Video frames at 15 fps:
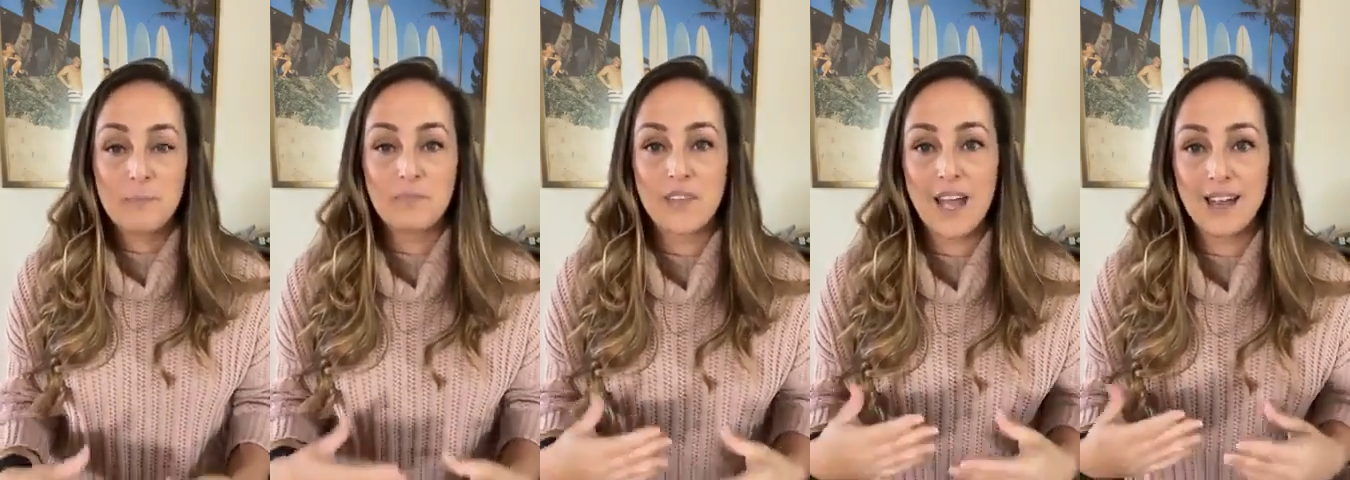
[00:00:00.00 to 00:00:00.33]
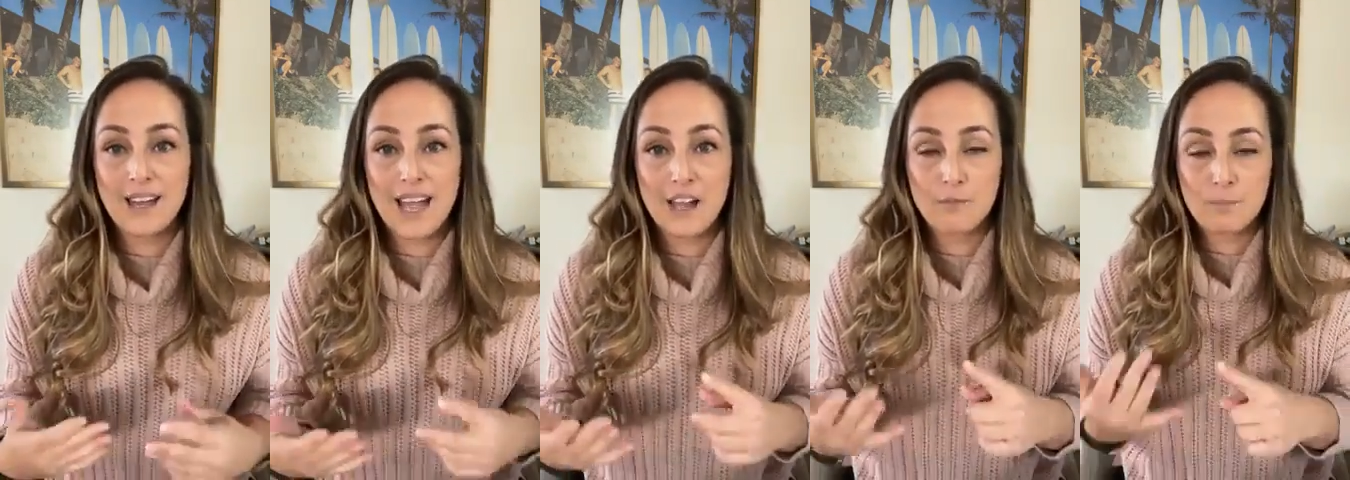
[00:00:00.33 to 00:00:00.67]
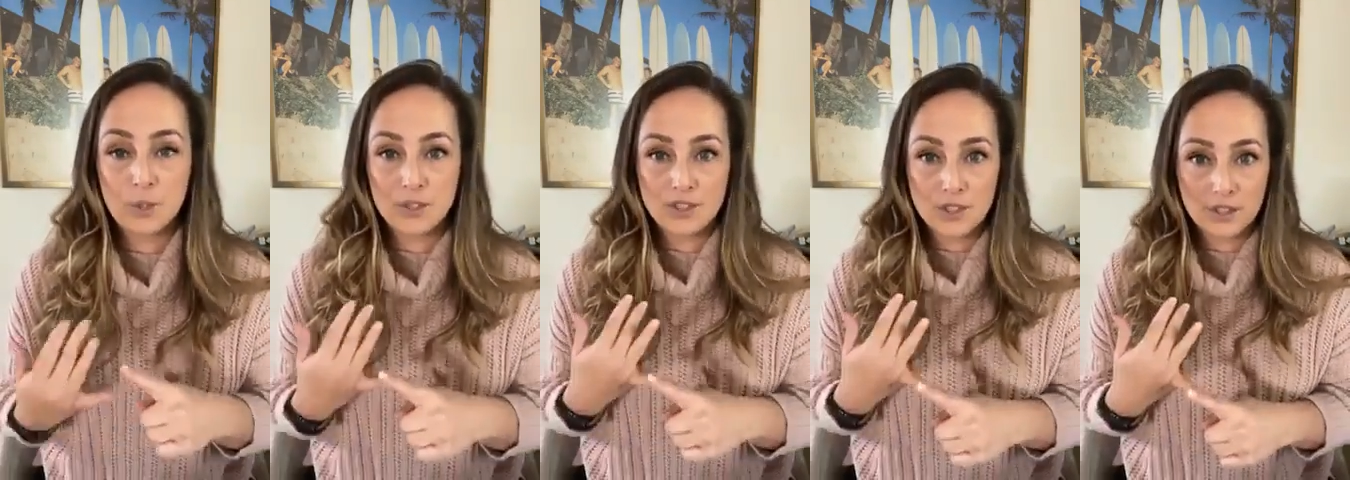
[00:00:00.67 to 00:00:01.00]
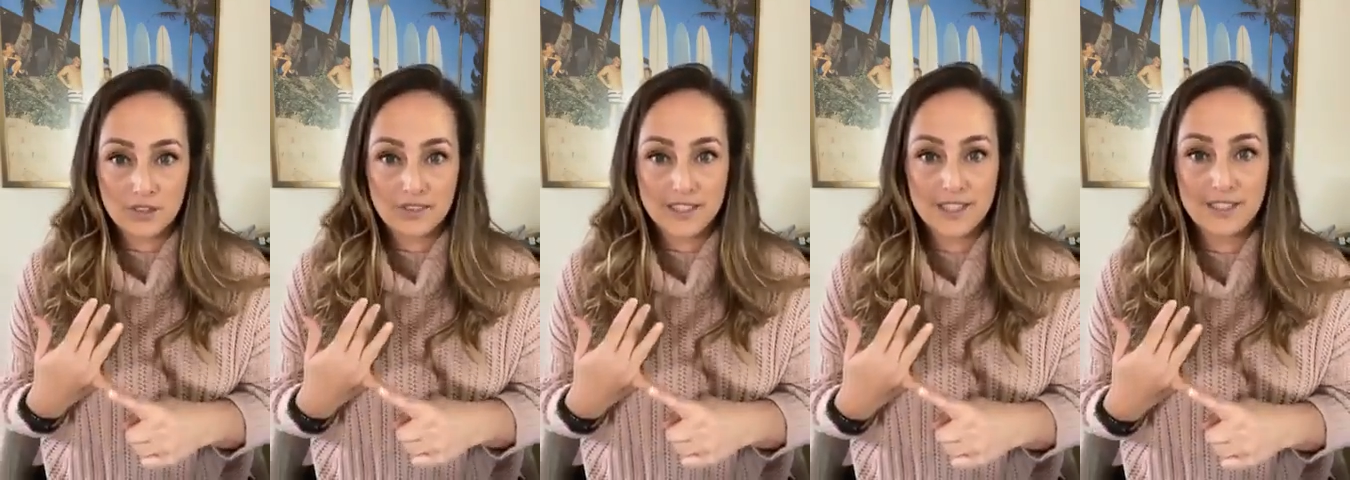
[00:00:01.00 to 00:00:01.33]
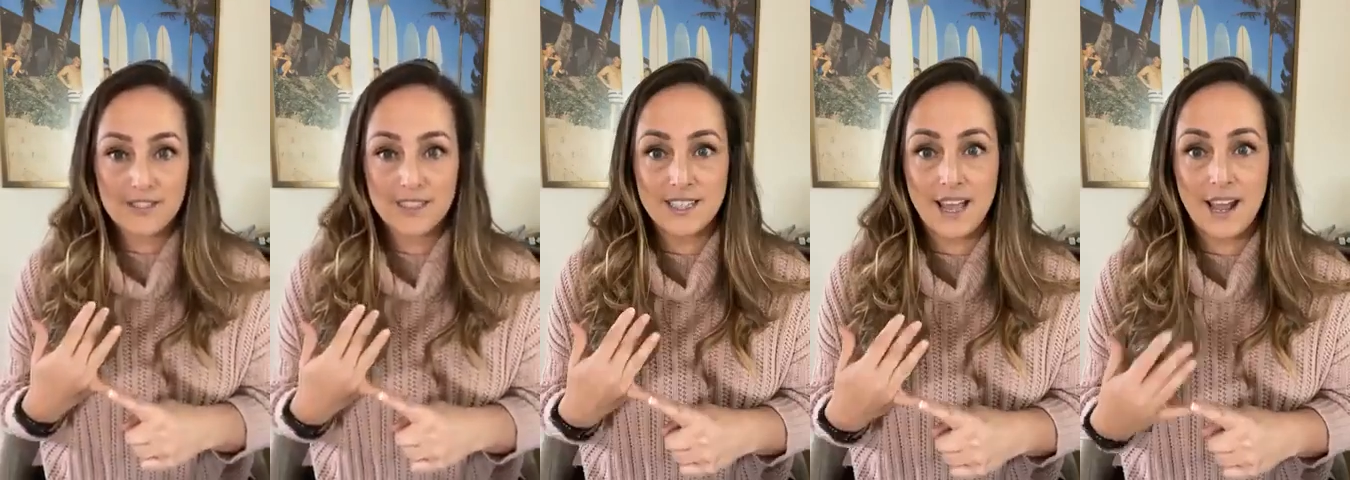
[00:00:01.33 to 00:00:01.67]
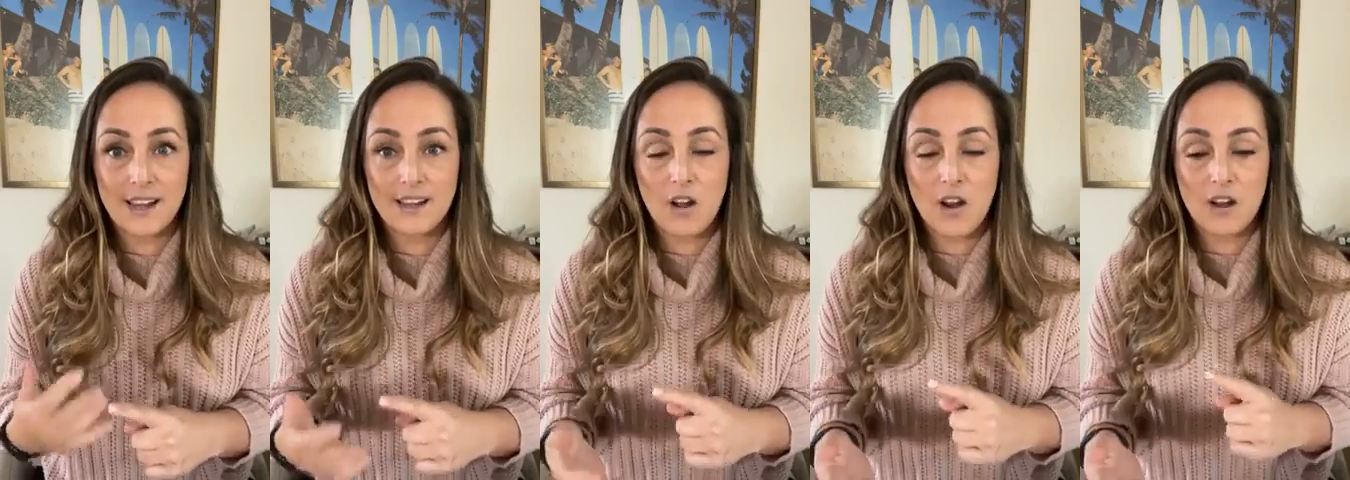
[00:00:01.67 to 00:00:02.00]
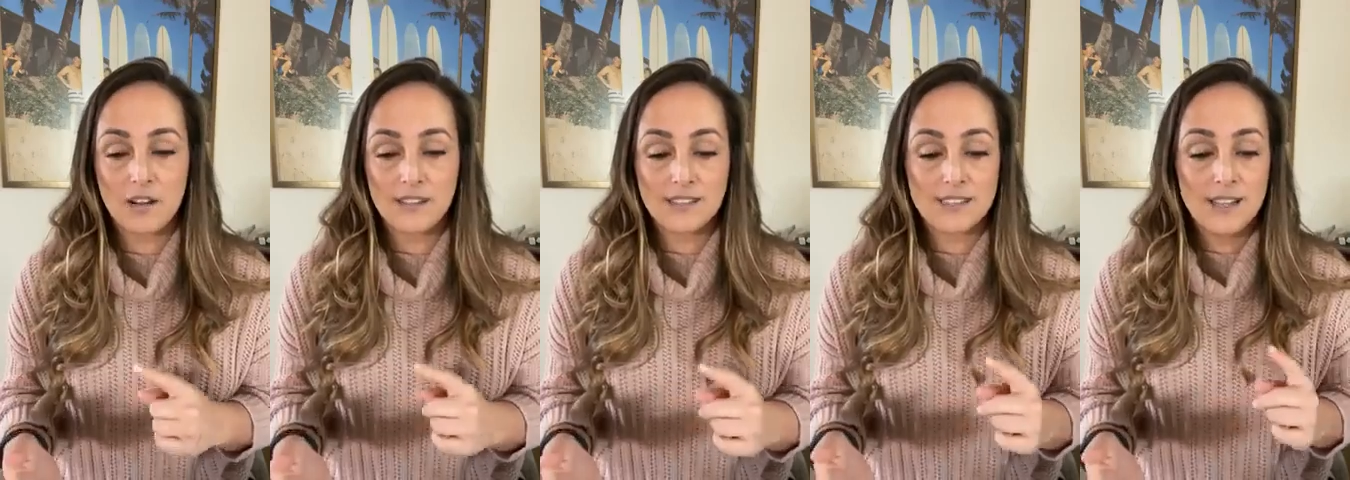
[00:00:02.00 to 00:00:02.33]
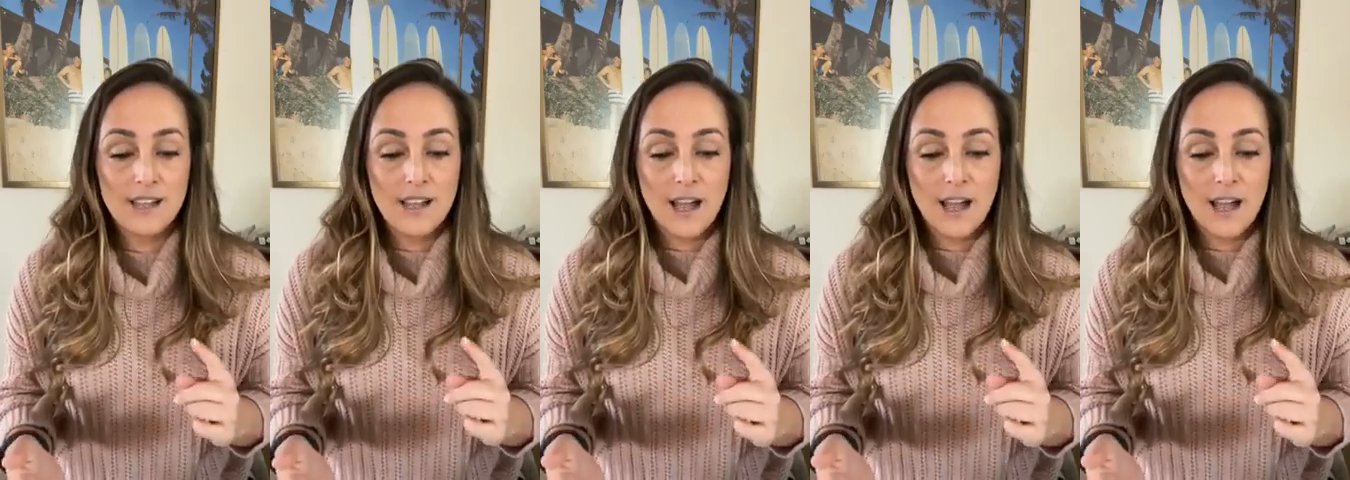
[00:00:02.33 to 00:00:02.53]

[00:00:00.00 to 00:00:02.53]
that have preservatives, that aren't